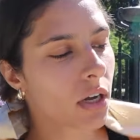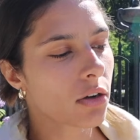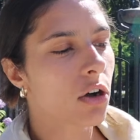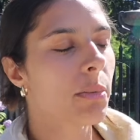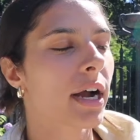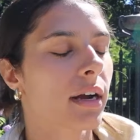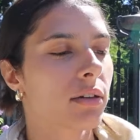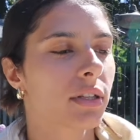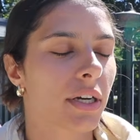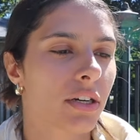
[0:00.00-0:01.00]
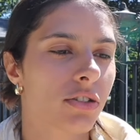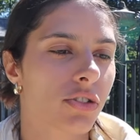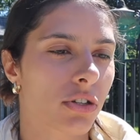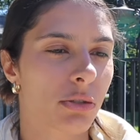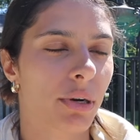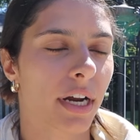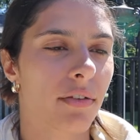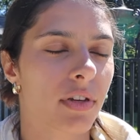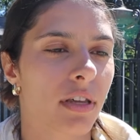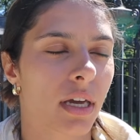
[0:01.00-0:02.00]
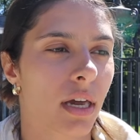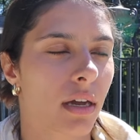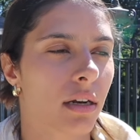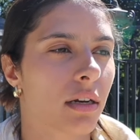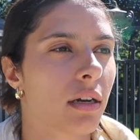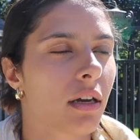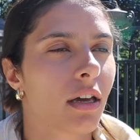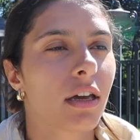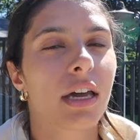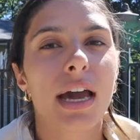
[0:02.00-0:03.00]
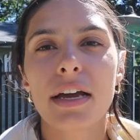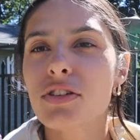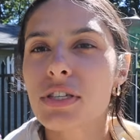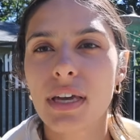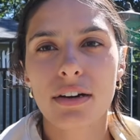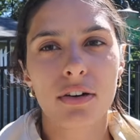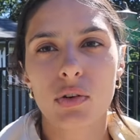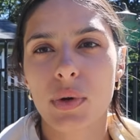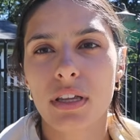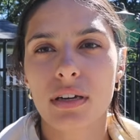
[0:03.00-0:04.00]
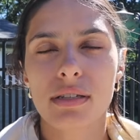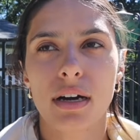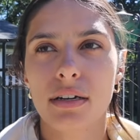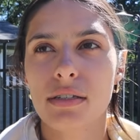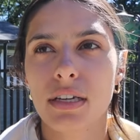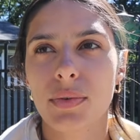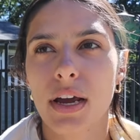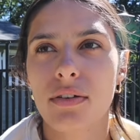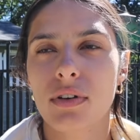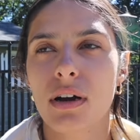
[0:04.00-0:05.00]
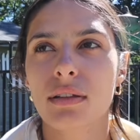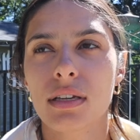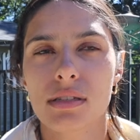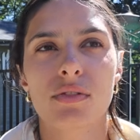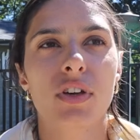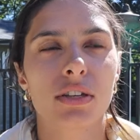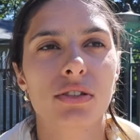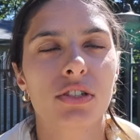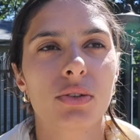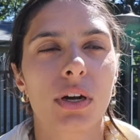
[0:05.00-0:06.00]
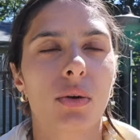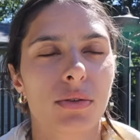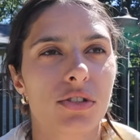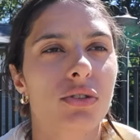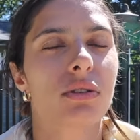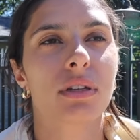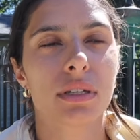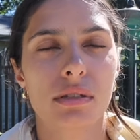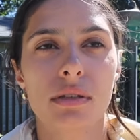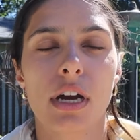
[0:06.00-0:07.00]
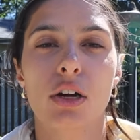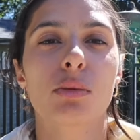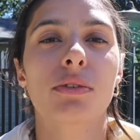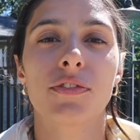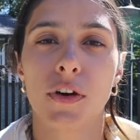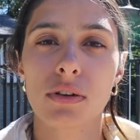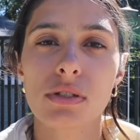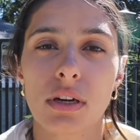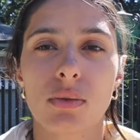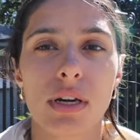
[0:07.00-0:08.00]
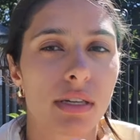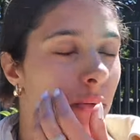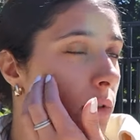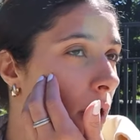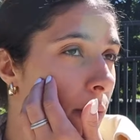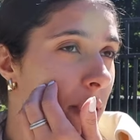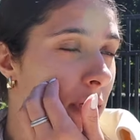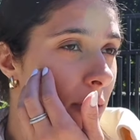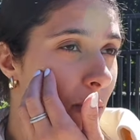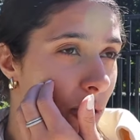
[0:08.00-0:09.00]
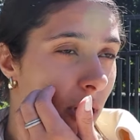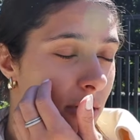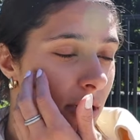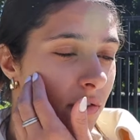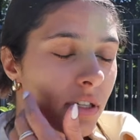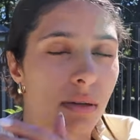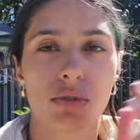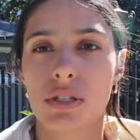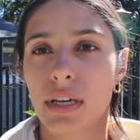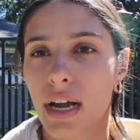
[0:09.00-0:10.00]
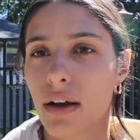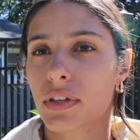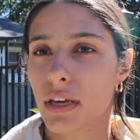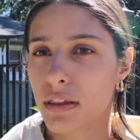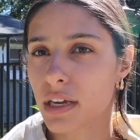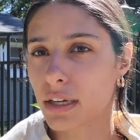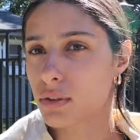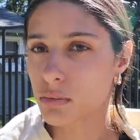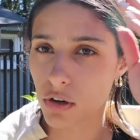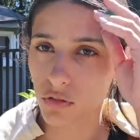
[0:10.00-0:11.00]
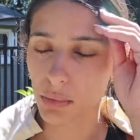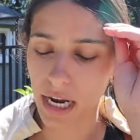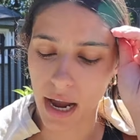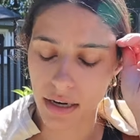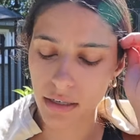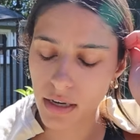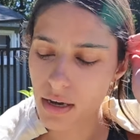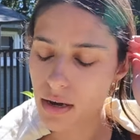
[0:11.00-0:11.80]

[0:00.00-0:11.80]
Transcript: I'll go back out there and start to bring everything in and just get it over with, because honestly, when I have a list of things to do, I always do the least desirable first. Otherwise, I will not be productive, because I'm just like having that thing loom over my head.